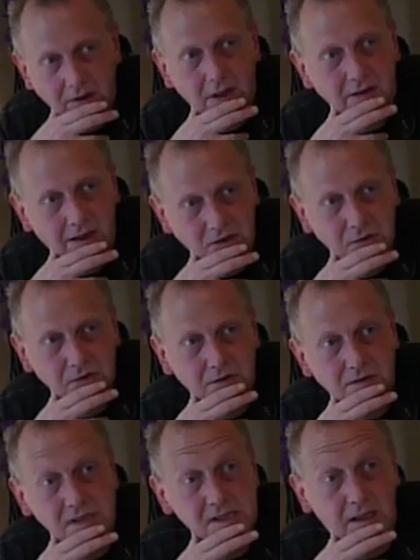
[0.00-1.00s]
The actual
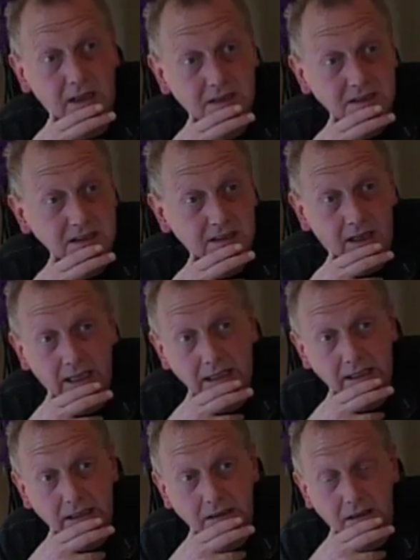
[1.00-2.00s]
sort of design and
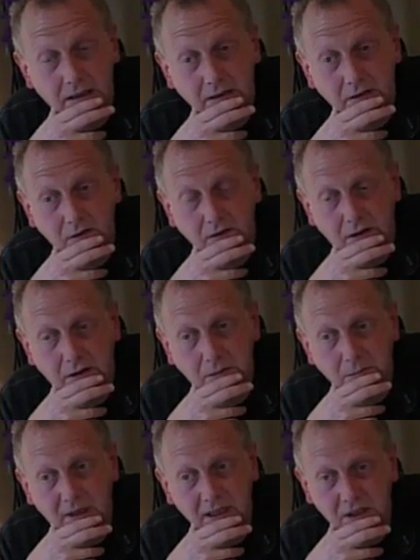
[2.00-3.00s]
styling,
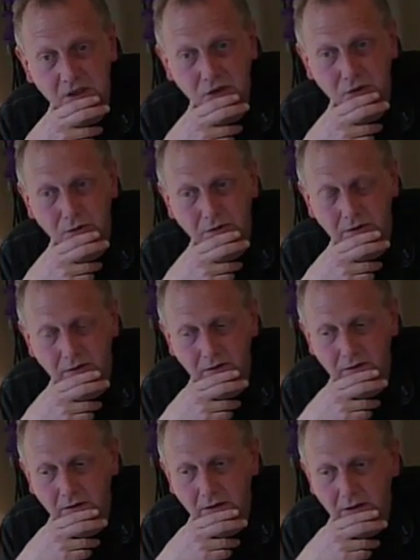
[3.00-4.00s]
and making sure that
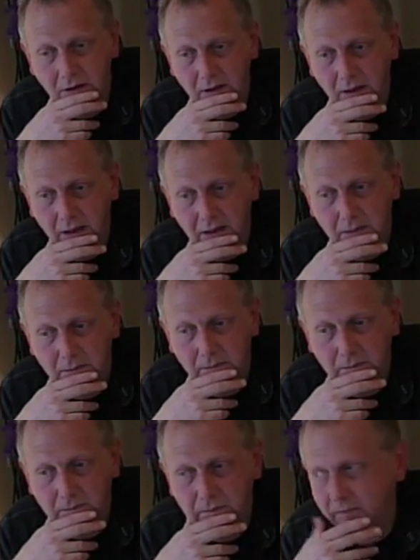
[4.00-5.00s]

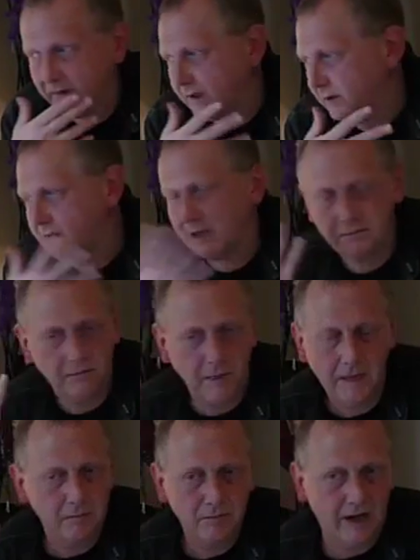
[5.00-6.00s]

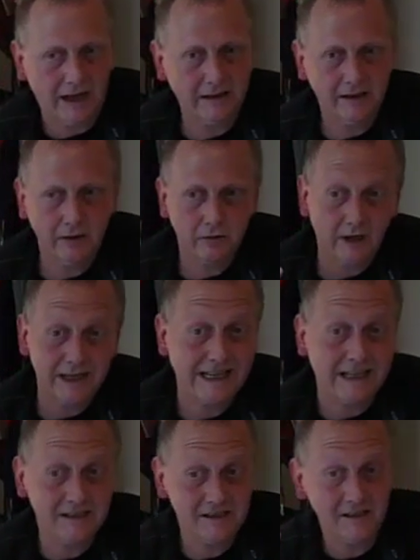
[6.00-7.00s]
a branding or
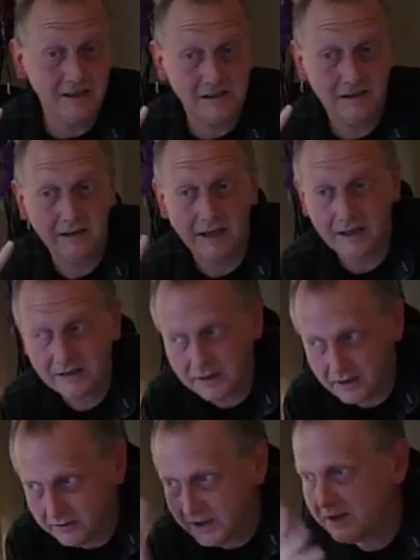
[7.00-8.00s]
identities and that,
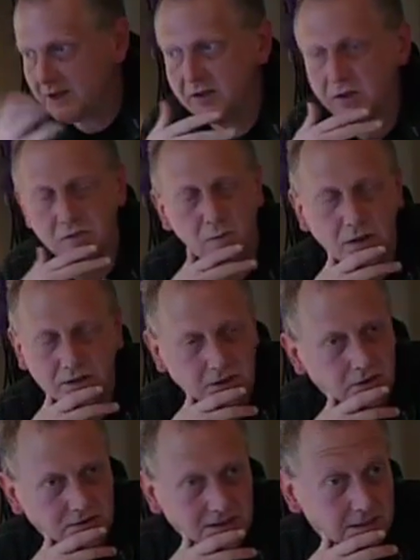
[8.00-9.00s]
it just works
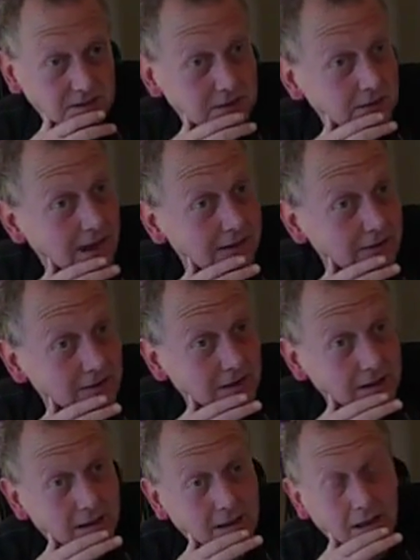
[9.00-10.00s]
across absolutely
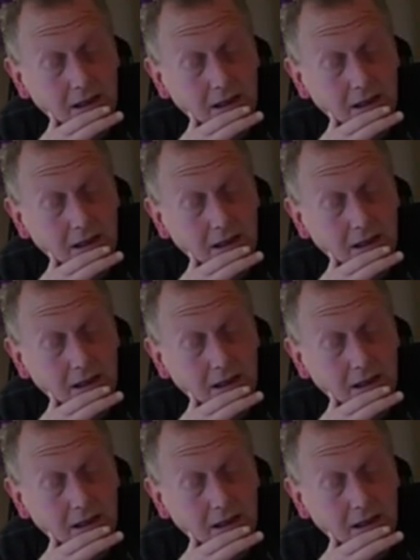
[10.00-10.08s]
everything.